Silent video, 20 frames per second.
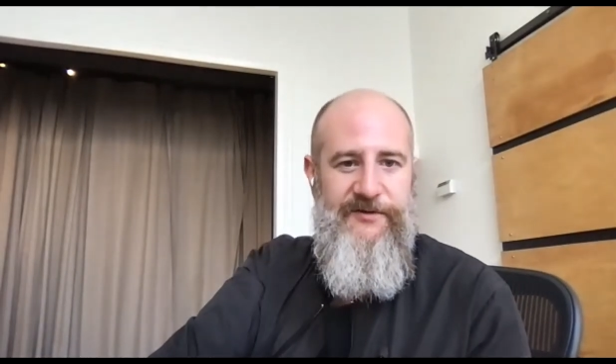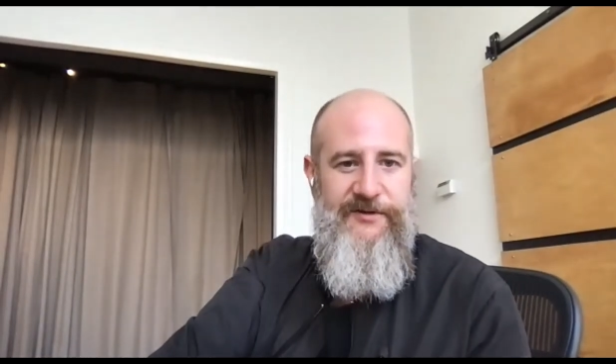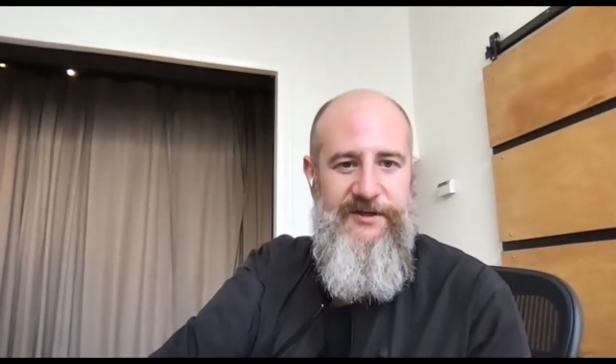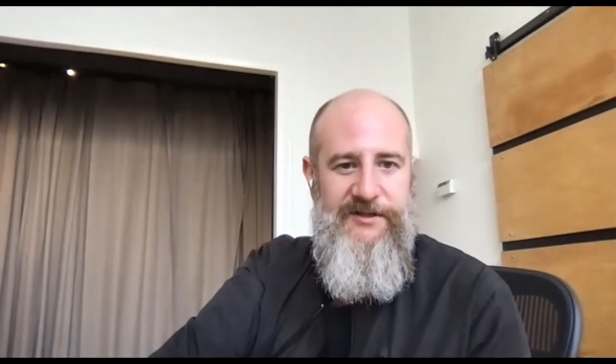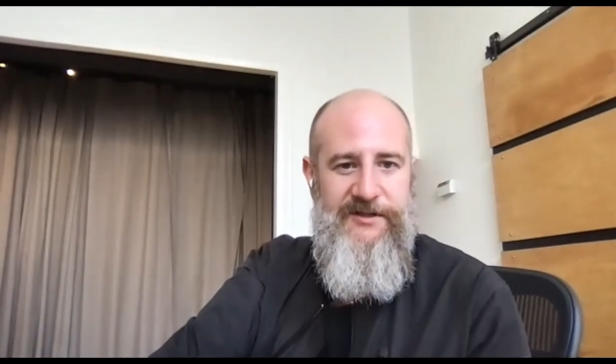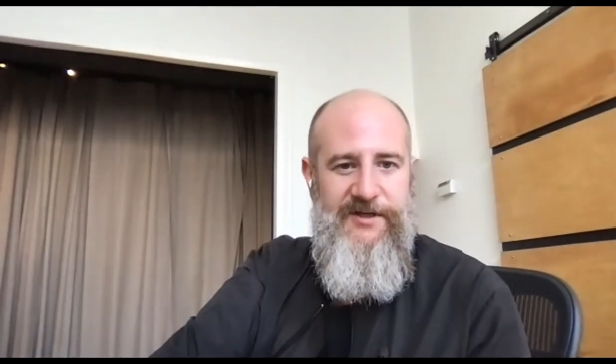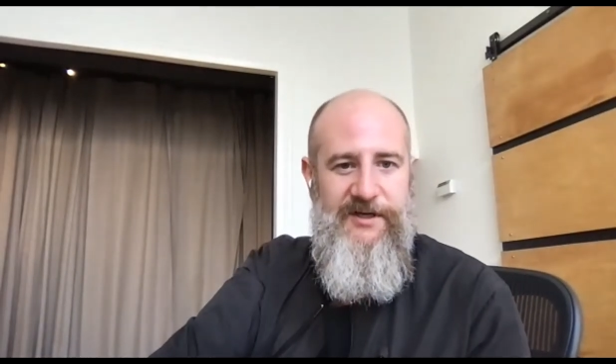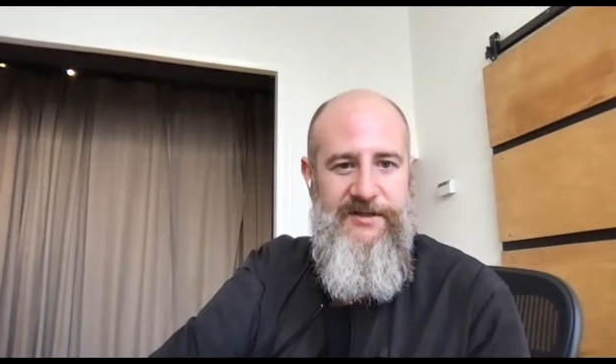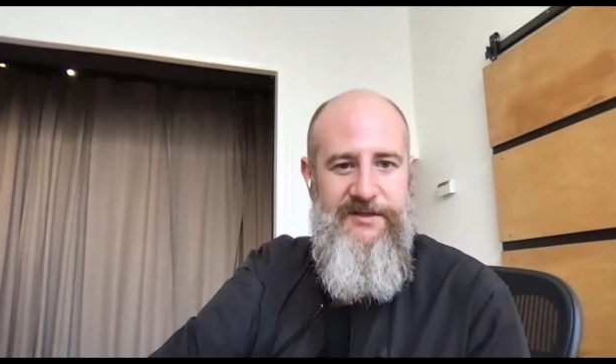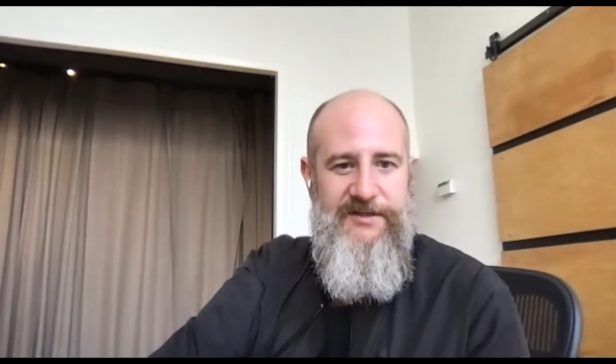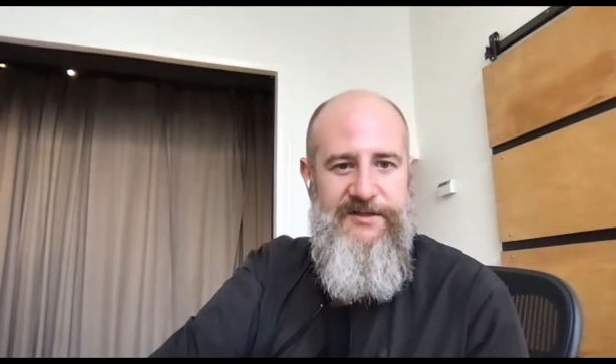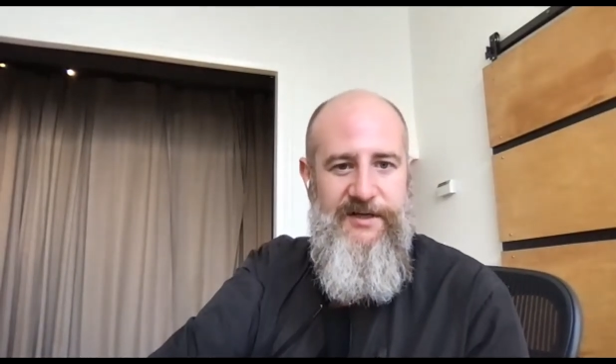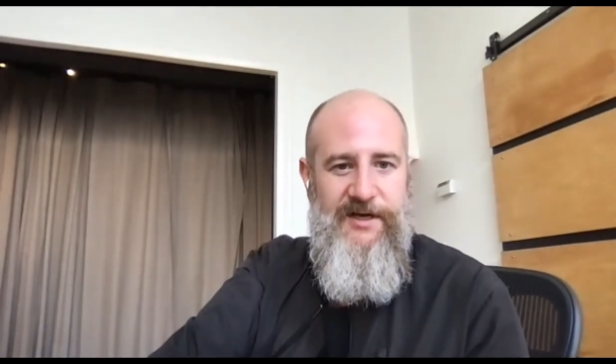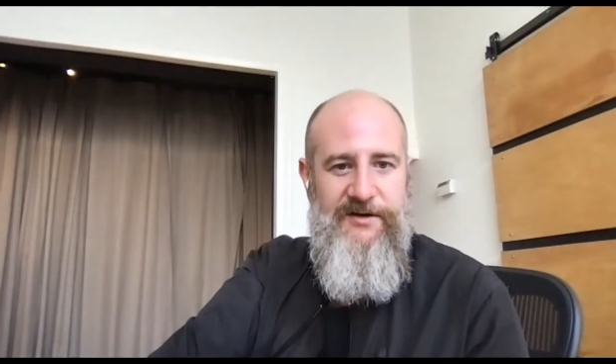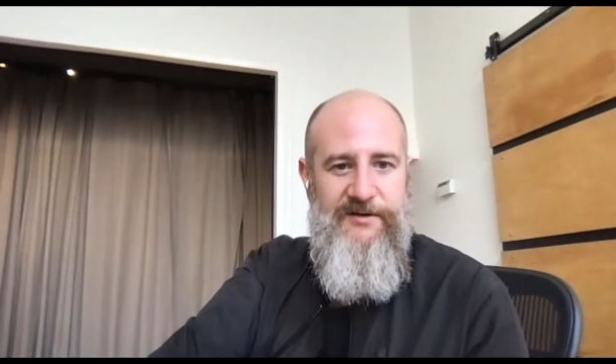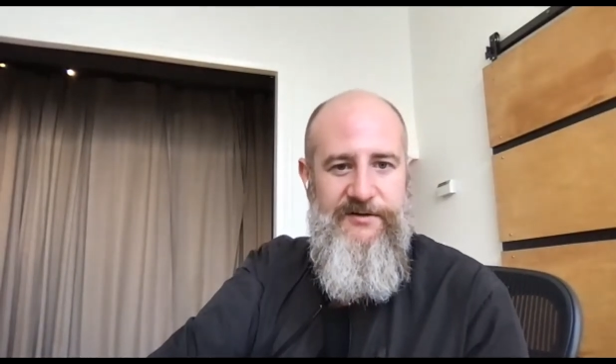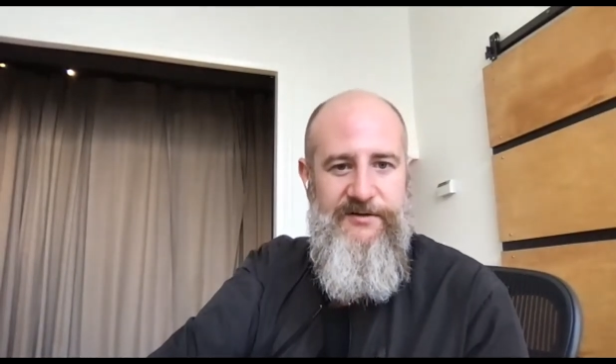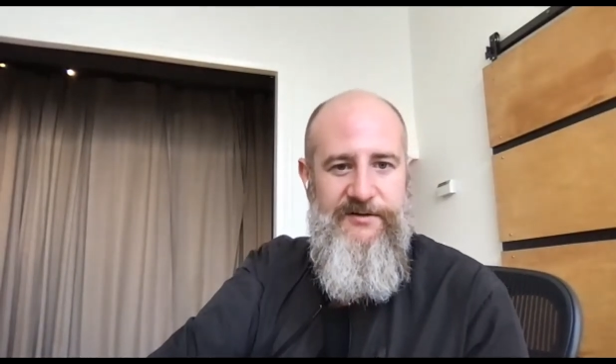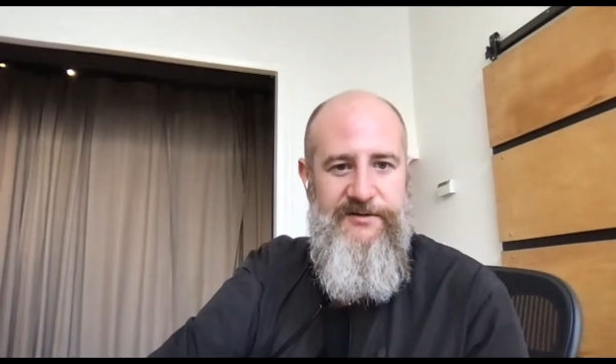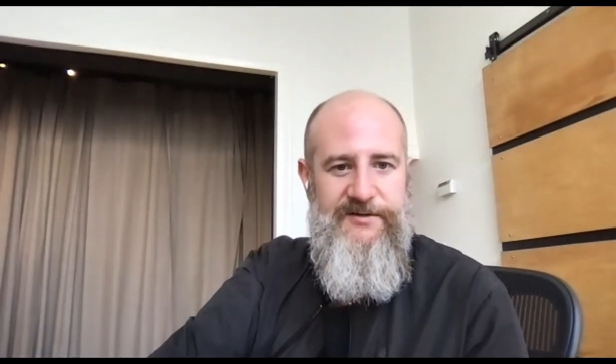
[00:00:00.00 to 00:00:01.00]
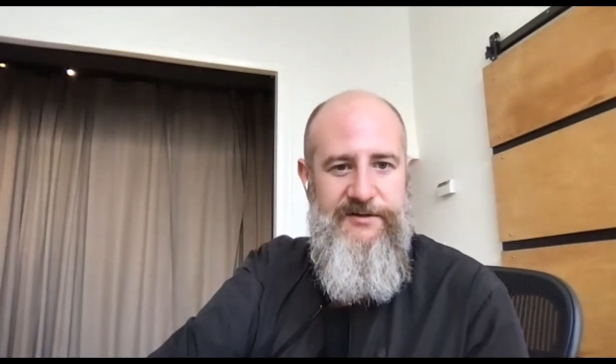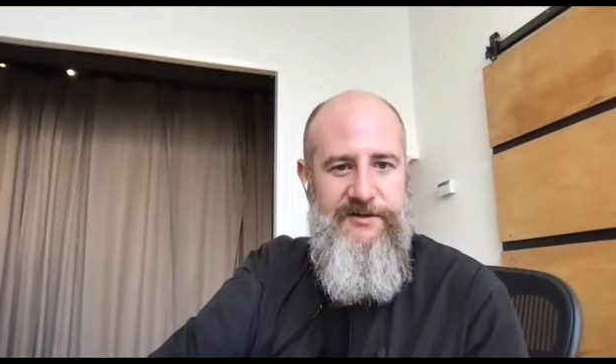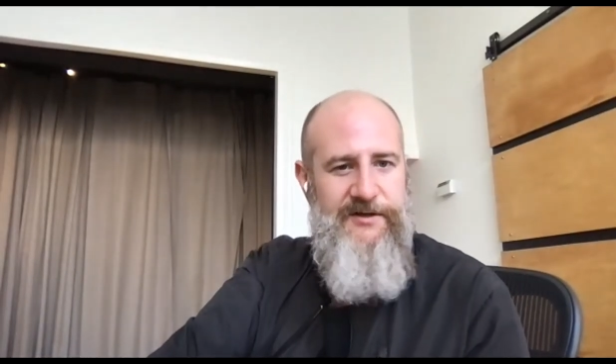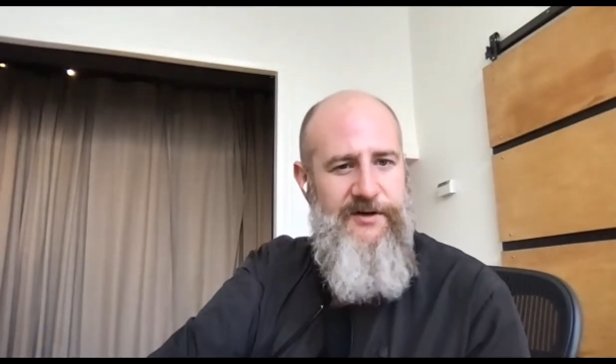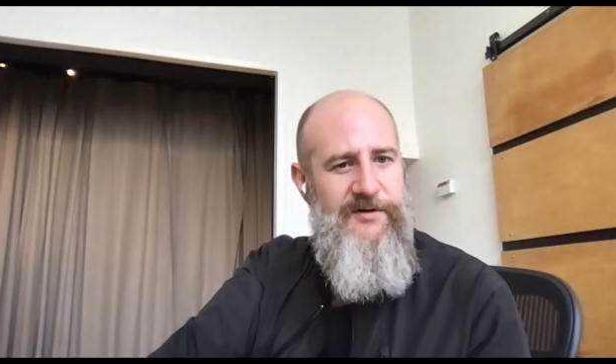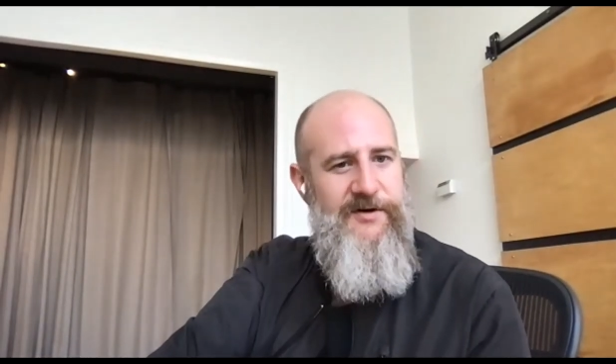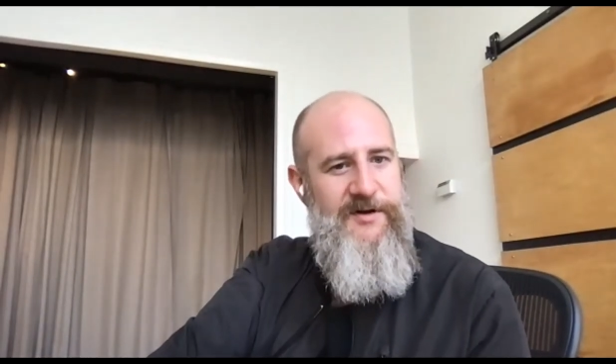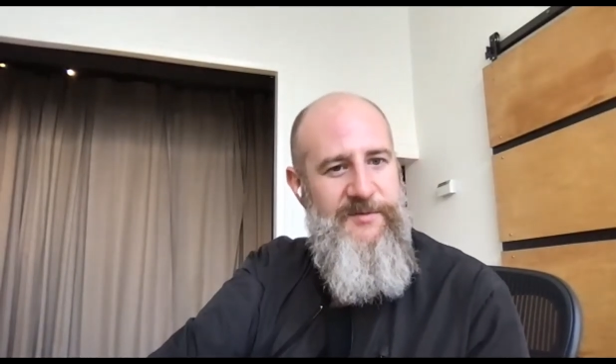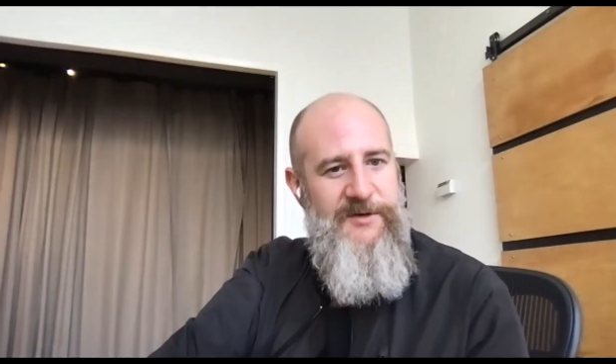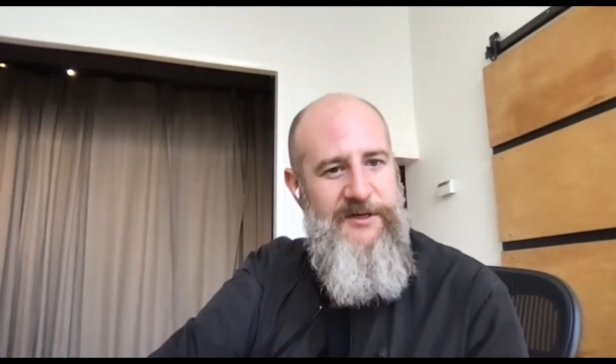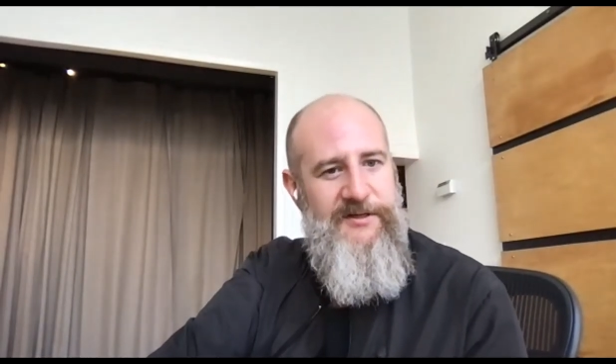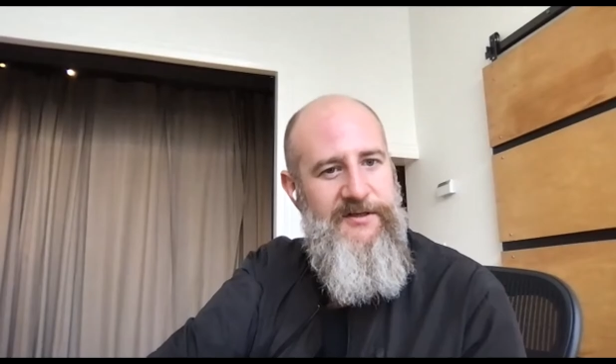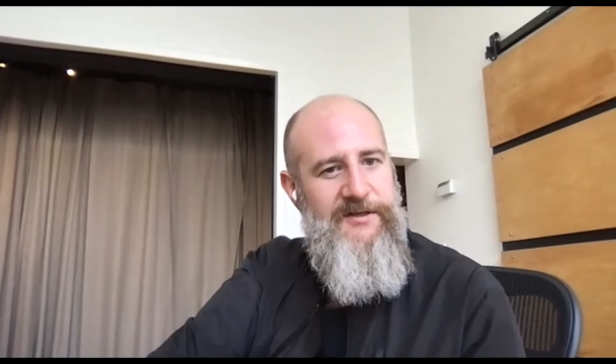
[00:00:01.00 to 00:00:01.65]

the dust settles. You know what I mean?